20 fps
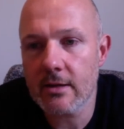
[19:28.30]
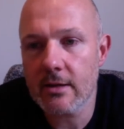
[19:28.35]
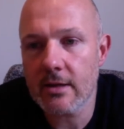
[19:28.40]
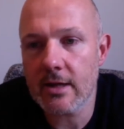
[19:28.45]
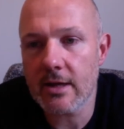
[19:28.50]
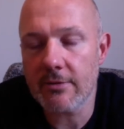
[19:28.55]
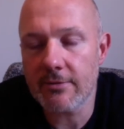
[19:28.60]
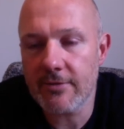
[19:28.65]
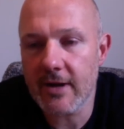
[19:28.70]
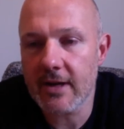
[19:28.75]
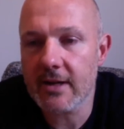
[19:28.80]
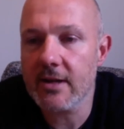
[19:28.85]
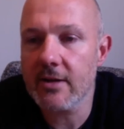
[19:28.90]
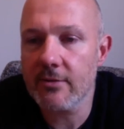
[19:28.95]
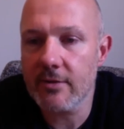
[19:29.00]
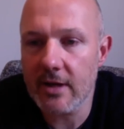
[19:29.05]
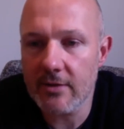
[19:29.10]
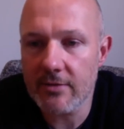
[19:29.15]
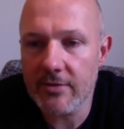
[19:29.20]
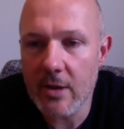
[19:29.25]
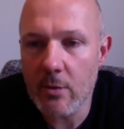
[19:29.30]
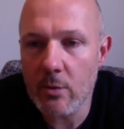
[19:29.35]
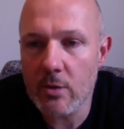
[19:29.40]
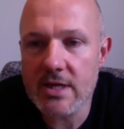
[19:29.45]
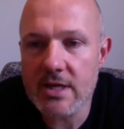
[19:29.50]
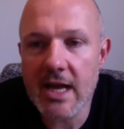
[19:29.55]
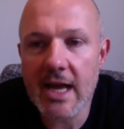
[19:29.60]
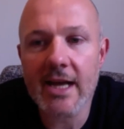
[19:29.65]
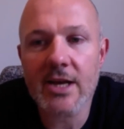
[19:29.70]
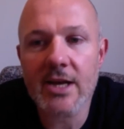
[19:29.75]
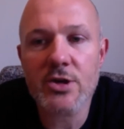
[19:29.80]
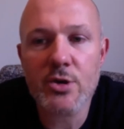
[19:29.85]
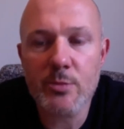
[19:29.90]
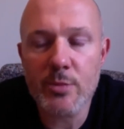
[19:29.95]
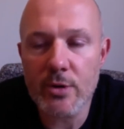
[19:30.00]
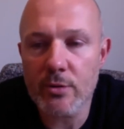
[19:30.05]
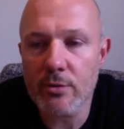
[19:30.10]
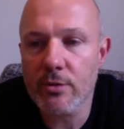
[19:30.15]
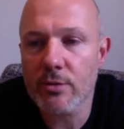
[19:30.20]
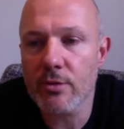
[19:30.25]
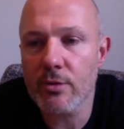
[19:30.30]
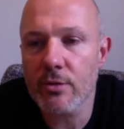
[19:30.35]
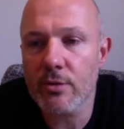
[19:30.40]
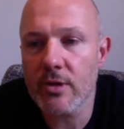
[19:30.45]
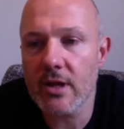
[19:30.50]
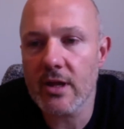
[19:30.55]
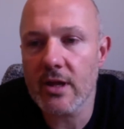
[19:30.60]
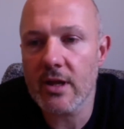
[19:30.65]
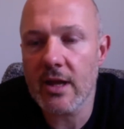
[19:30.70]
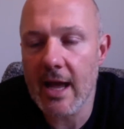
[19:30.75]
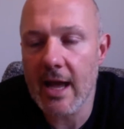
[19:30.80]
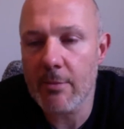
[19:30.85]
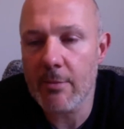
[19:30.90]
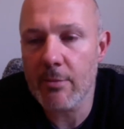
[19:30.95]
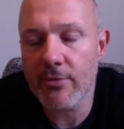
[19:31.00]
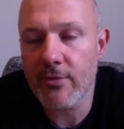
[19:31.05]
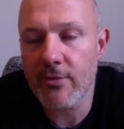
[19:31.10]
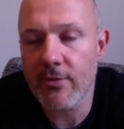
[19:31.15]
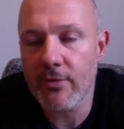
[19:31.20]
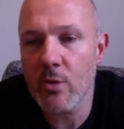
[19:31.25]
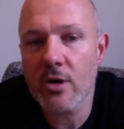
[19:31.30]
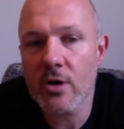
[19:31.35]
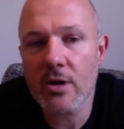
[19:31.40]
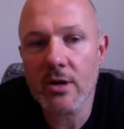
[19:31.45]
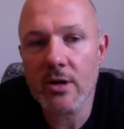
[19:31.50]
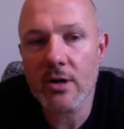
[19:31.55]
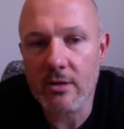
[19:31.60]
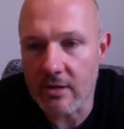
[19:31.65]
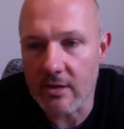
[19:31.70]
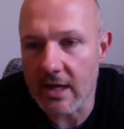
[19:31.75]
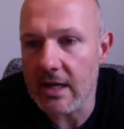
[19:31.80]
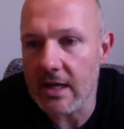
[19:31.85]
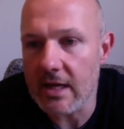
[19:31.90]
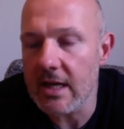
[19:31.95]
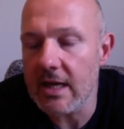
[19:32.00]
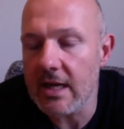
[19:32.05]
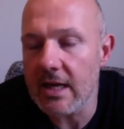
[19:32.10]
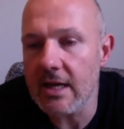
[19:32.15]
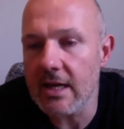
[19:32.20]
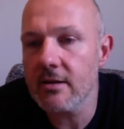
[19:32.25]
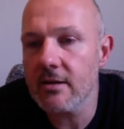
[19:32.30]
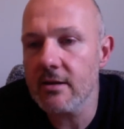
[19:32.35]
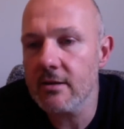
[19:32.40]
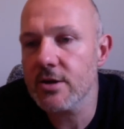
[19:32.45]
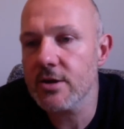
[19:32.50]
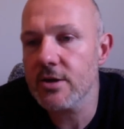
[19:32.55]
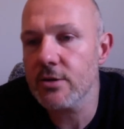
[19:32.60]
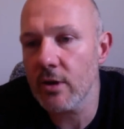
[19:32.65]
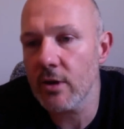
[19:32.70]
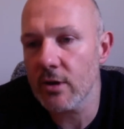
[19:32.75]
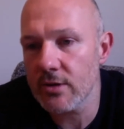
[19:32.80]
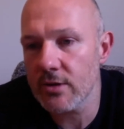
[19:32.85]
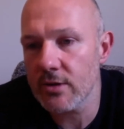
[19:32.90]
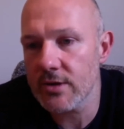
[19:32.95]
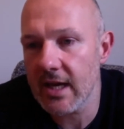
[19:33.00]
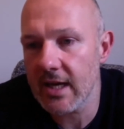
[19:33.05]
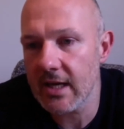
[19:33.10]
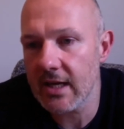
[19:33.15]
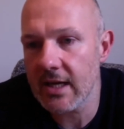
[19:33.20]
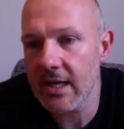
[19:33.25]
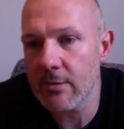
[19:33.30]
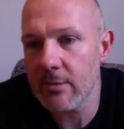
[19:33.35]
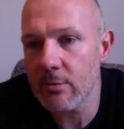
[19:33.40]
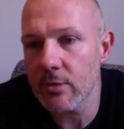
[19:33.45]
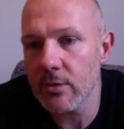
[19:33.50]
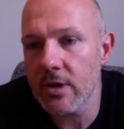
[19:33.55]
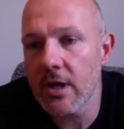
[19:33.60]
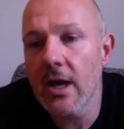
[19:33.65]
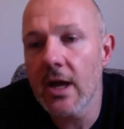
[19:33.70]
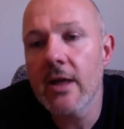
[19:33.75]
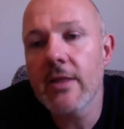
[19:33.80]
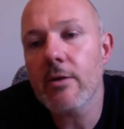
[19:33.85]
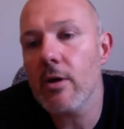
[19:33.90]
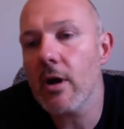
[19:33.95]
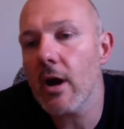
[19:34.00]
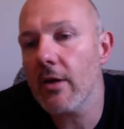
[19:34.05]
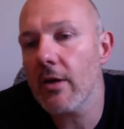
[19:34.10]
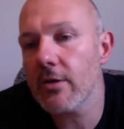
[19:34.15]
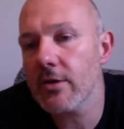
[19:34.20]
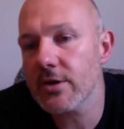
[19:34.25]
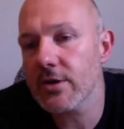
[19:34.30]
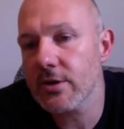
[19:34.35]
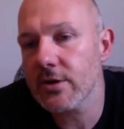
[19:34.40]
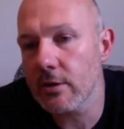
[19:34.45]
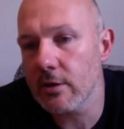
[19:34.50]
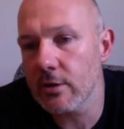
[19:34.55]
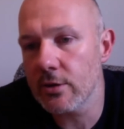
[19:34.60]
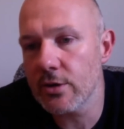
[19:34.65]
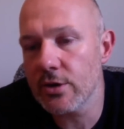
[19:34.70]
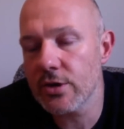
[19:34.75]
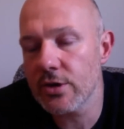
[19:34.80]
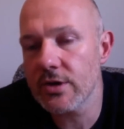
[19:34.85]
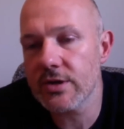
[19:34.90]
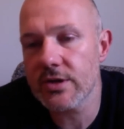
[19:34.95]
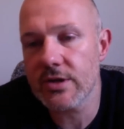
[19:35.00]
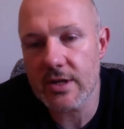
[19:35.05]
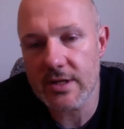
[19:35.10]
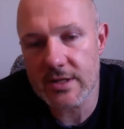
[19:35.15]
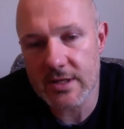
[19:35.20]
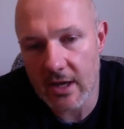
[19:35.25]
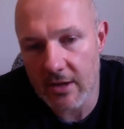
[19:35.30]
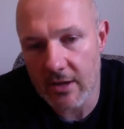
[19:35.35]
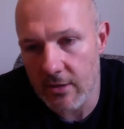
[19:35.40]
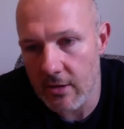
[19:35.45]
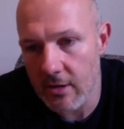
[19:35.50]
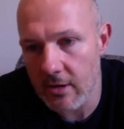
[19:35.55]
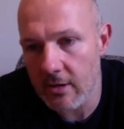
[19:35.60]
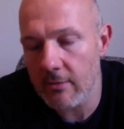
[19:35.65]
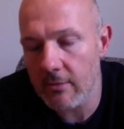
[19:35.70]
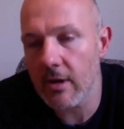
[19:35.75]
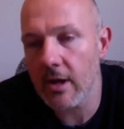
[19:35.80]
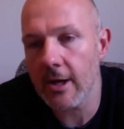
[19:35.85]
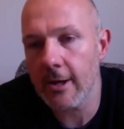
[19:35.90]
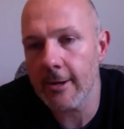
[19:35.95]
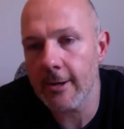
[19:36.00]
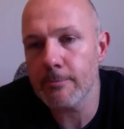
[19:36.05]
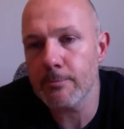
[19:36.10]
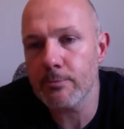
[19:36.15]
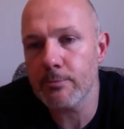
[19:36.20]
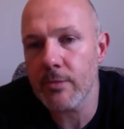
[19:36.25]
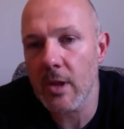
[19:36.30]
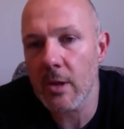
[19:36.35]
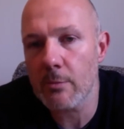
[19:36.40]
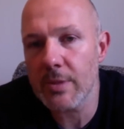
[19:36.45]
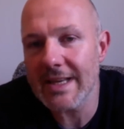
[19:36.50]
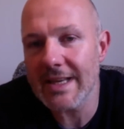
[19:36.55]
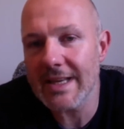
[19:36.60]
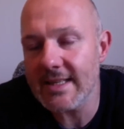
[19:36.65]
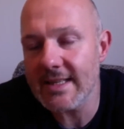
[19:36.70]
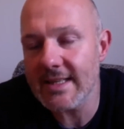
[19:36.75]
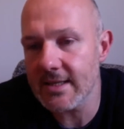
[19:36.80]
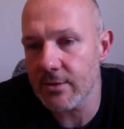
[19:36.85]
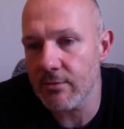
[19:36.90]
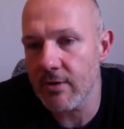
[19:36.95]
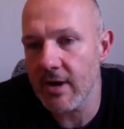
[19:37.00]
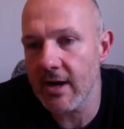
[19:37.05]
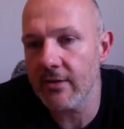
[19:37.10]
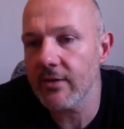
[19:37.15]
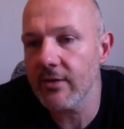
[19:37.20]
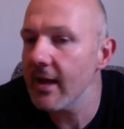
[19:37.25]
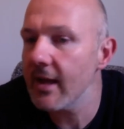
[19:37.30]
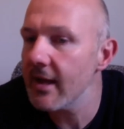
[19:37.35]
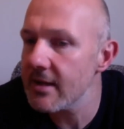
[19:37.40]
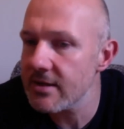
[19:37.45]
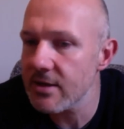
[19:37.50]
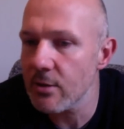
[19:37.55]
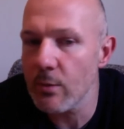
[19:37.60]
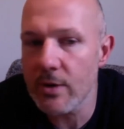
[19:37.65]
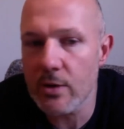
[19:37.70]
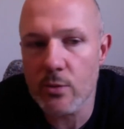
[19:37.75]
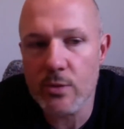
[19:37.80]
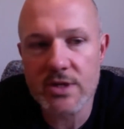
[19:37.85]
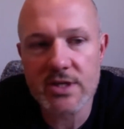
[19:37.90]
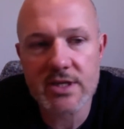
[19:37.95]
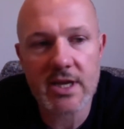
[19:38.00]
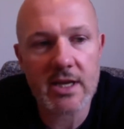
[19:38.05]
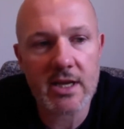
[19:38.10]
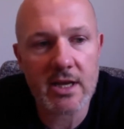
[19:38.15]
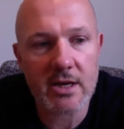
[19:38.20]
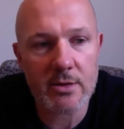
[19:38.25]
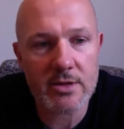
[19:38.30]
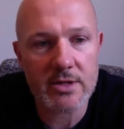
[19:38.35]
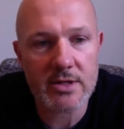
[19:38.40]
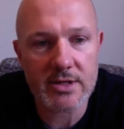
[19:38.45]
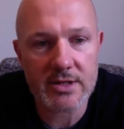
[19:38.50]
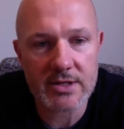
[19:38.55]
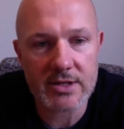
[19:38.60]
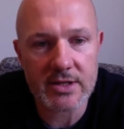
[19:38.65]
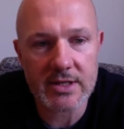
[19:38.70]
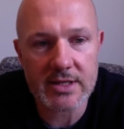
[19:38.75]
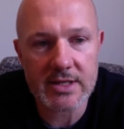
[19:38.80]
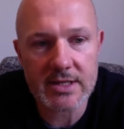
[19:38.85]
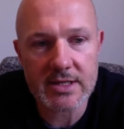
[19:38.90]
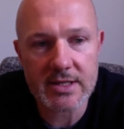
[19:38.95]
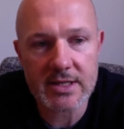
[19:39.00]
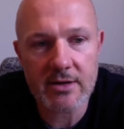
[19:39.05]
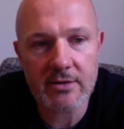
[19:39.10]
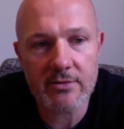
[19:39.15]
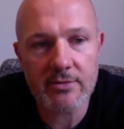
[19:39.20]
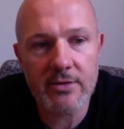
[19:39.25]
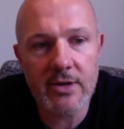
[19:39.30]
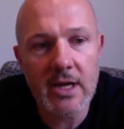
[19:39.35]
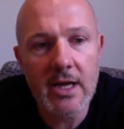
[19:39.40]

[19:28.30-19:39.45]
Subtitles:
effectively, if they want to attribute through the Apple framework, they need to run on scan enabled. There are other solutions and there's other pieces around that. So we'd always say go to the site itself.